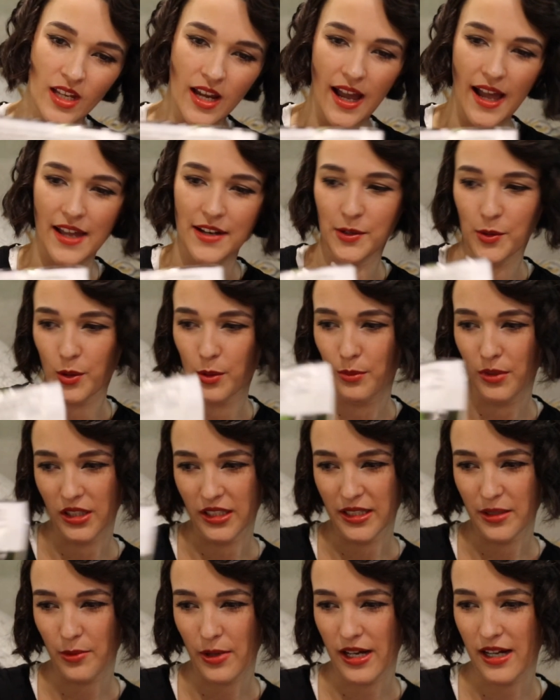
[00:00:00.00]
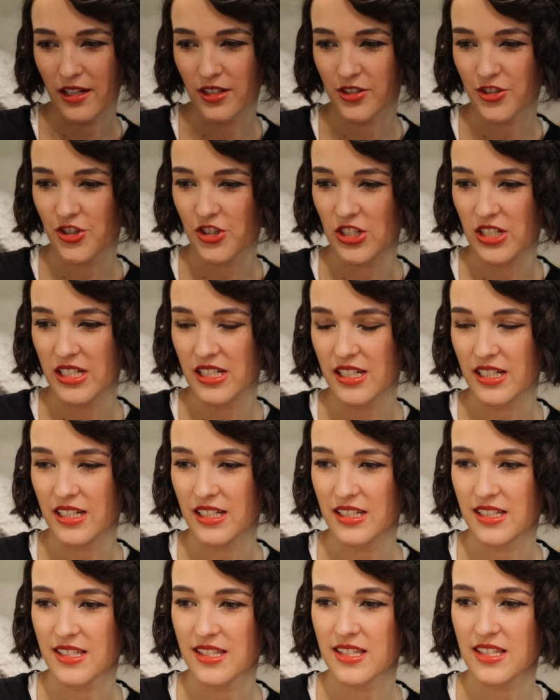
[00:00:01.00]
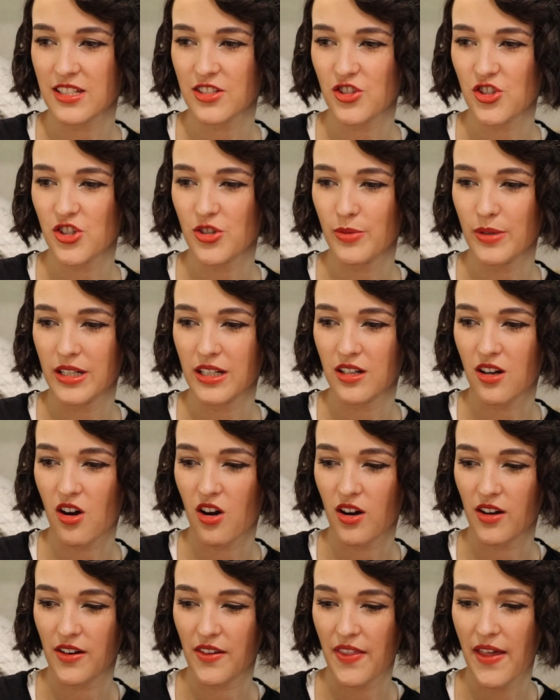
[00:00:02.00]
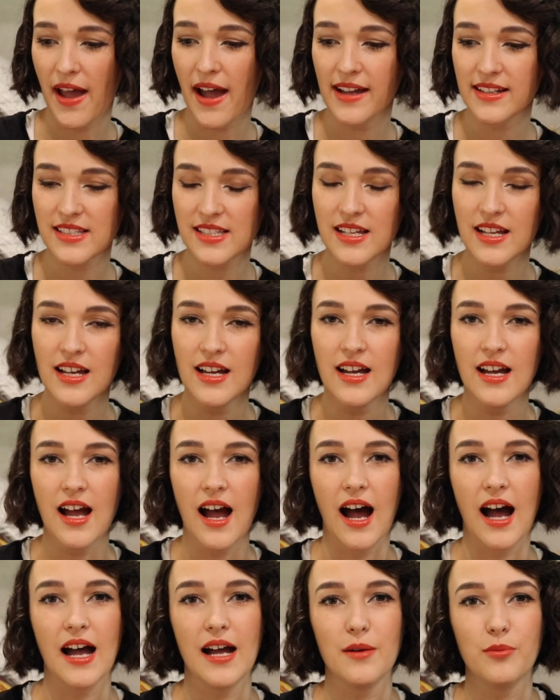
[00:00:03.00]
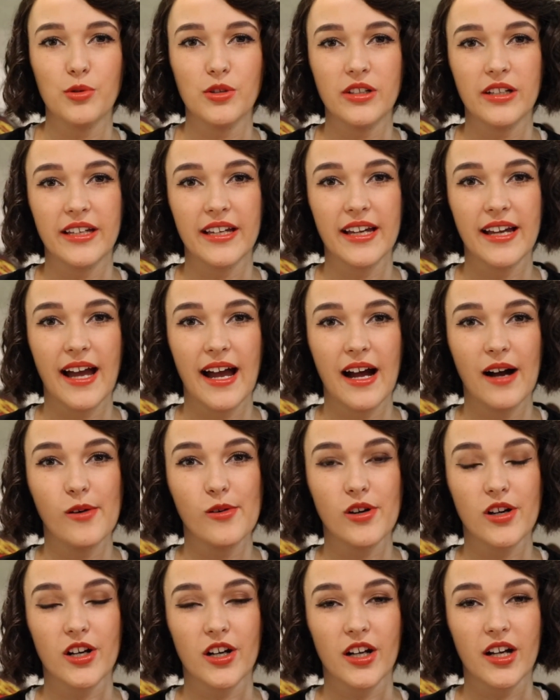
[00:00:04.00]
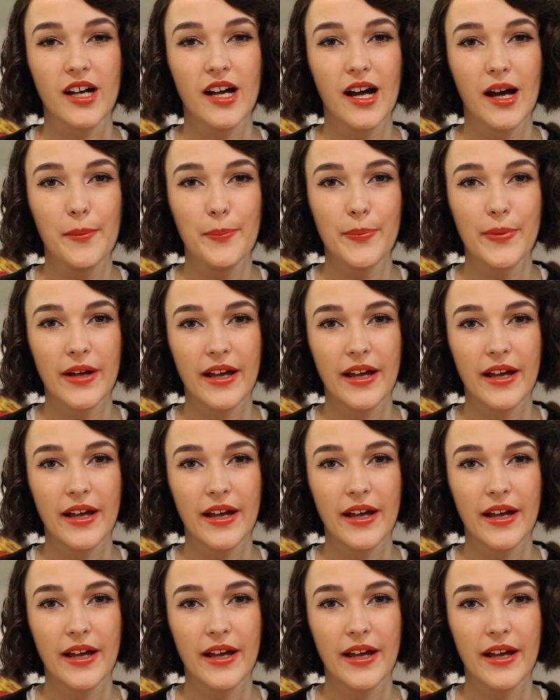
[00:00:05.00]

And normally while she is chewing on that, I will get out her cup,